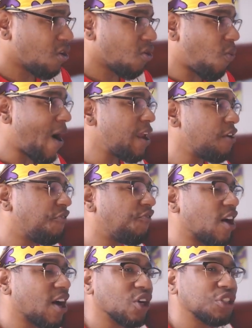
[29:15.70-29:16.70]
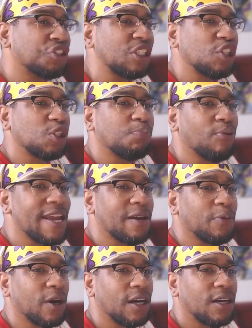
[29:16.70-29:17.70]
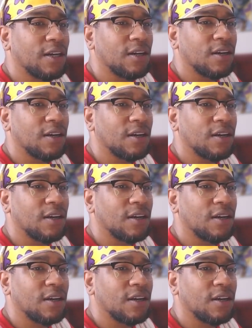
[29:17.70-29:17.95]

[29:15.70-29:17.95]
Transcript: Why the fuck her shit just break, bruh?